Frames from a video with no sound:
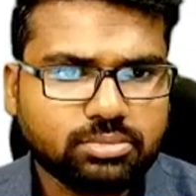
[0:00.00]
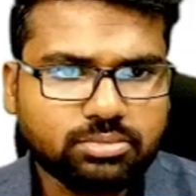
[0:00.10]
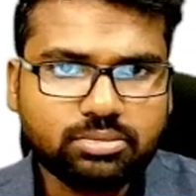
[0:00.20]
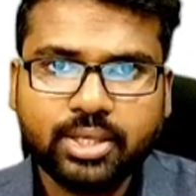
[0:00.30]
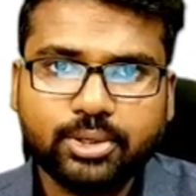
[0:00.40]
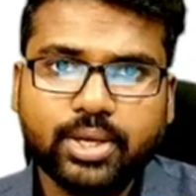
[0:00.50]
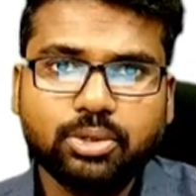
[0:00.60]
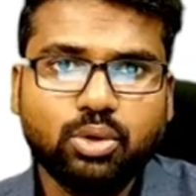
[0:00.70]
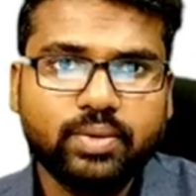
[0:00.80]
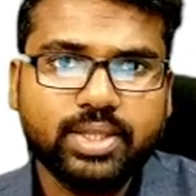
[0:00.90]
You can go
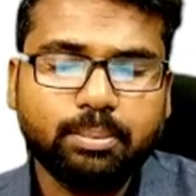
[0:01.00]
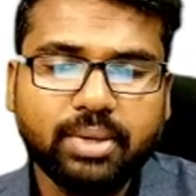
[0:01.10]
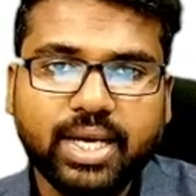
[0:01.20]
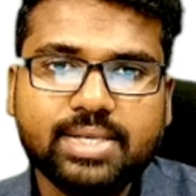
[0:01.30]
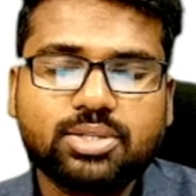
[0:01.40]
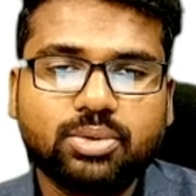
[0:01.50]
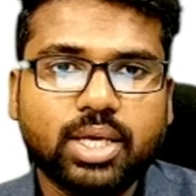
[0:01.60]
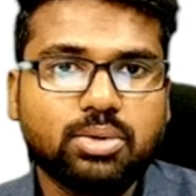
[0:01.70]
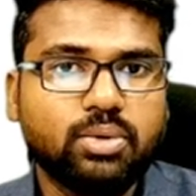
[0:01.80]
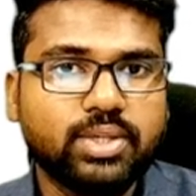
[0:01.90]
with the millets, you can go
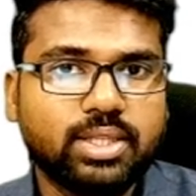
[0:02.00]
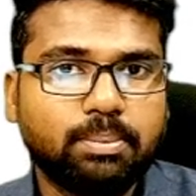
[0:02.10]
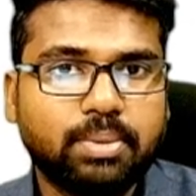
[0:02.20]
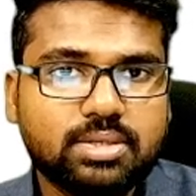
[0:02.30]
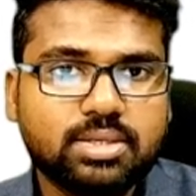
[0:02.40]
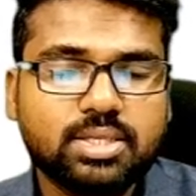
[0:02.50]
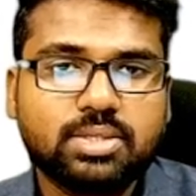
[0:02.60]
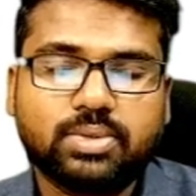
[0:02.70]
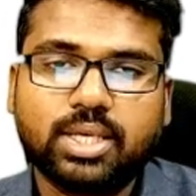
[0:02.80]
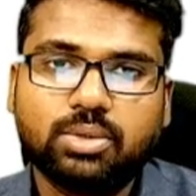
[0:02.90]
with the pulses, you
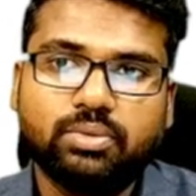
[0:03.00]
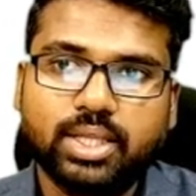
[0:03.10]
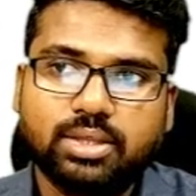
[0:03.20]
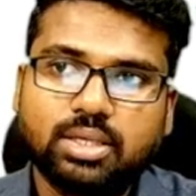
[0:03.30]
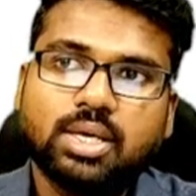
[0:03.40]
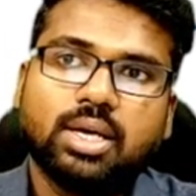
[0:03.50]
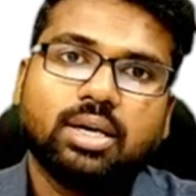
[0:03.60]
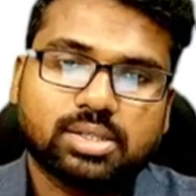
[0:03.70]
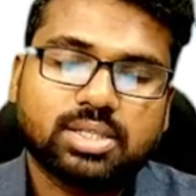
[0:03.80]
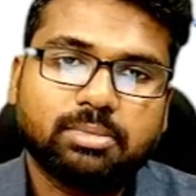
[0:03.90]
can go with
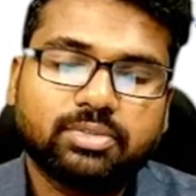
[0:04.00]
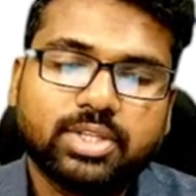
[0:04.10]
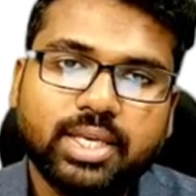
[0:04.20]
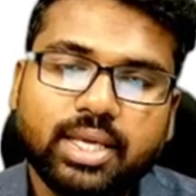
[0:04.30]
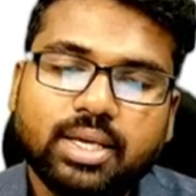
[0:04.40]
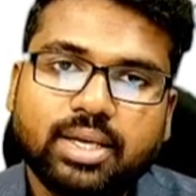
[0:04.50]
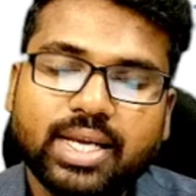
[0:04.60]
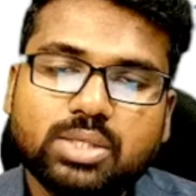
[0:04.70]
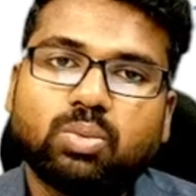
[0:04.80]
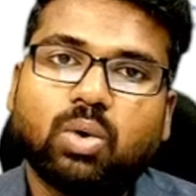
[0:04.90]
some of the less
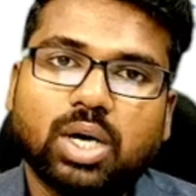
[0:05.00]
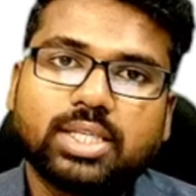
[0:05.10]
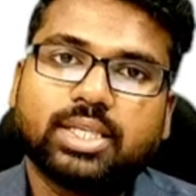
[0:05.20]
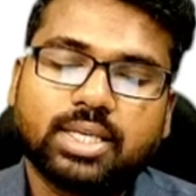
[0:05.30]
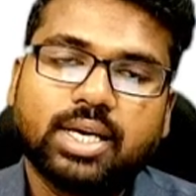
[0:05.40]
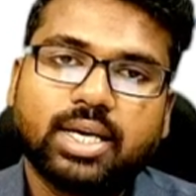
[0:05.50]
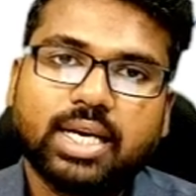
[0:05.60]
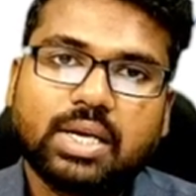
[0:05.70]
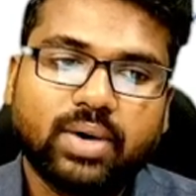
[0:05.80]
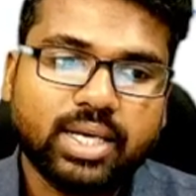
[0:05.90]
water
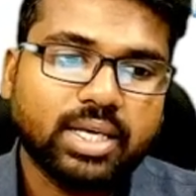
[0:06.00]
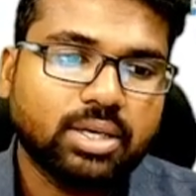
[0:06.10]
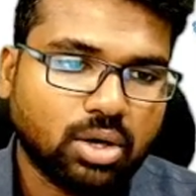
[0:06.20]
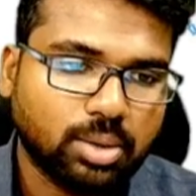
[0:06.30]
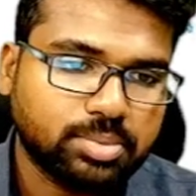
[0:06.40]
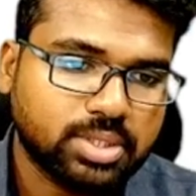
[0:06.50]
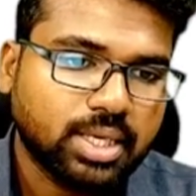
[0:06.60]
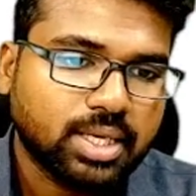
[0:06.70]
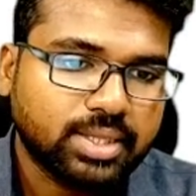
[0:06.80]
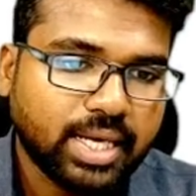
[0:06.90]
requiring crops.
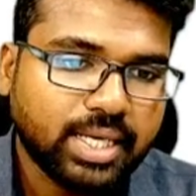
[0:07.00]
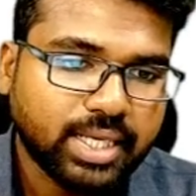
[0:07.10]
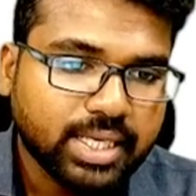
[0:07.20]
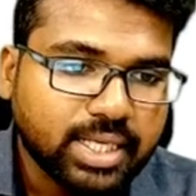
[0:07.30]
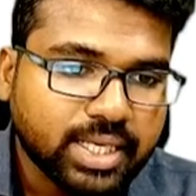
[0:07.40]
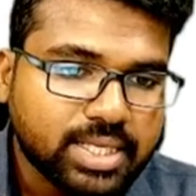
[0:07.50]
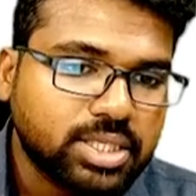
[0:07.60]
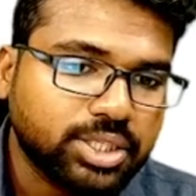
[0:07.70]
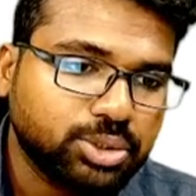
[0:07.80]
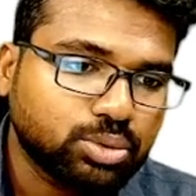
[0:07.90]
Then increased
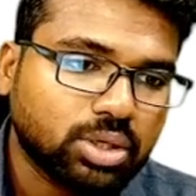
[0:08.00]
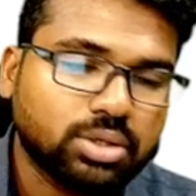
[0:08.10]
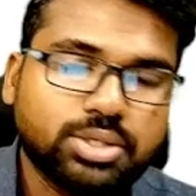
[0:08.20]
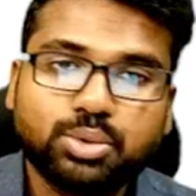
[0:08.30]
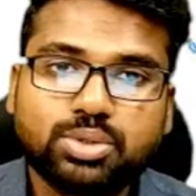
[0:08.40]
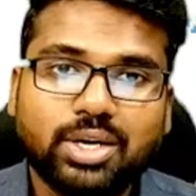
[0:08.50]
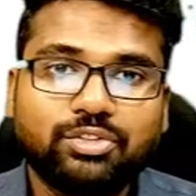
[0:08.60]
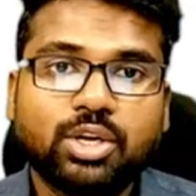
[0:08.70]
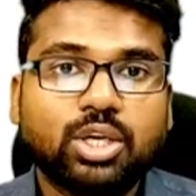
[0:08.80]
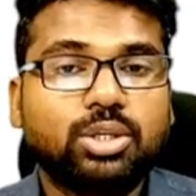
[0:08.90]
use of
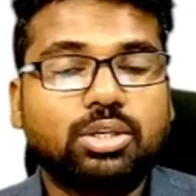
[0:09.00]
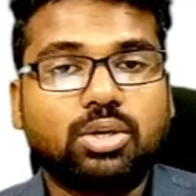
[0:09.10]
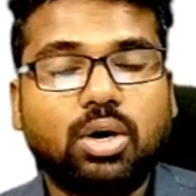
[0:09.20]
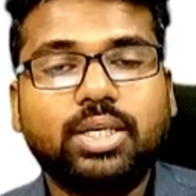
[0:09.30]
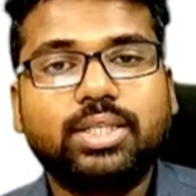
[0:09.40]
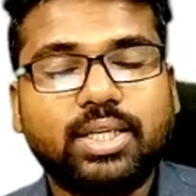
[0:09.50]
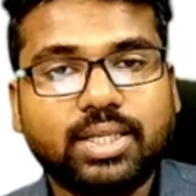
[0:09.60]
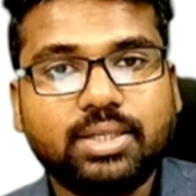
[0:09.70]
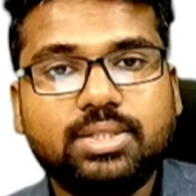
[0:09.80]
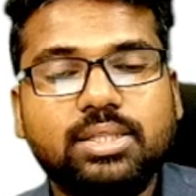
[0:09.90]
drought
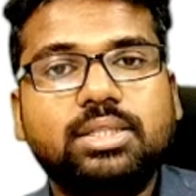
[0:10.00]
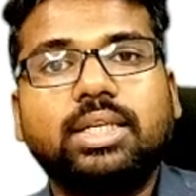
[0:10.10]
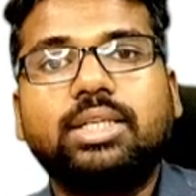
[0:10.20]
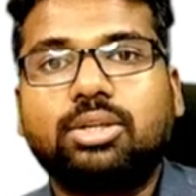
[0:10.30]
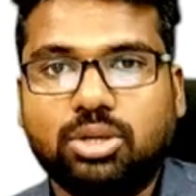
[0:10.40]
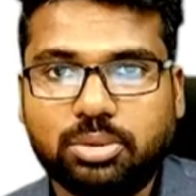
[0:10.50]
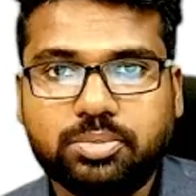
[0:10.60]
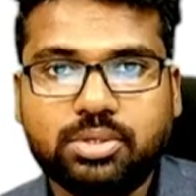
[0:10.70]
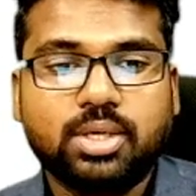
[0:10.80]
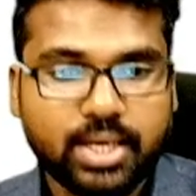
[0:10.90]
resistant crops
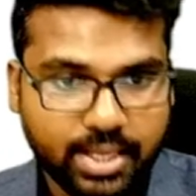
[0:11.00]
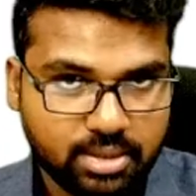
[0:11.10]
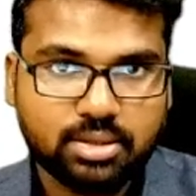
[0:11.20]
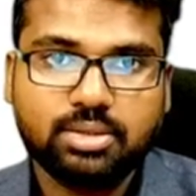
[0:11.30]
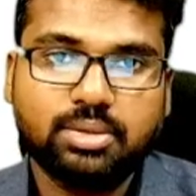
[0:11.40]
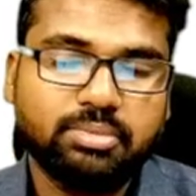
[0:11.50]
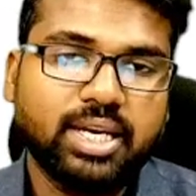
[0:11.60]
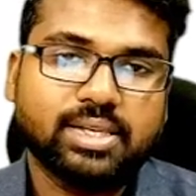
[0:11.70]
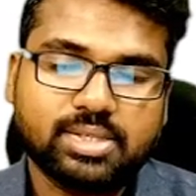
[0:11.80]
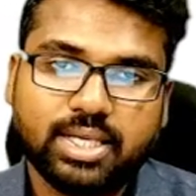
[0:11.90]
like the millets,
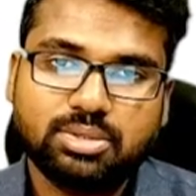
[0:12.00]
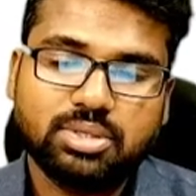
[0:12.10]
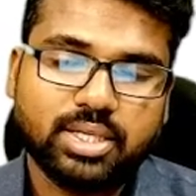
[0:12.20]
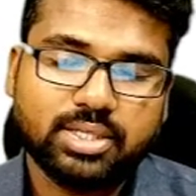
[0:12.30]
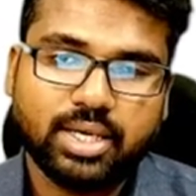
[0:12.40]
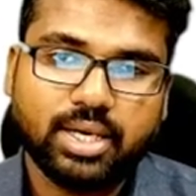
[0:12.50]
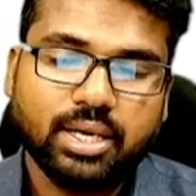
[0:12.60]
I said.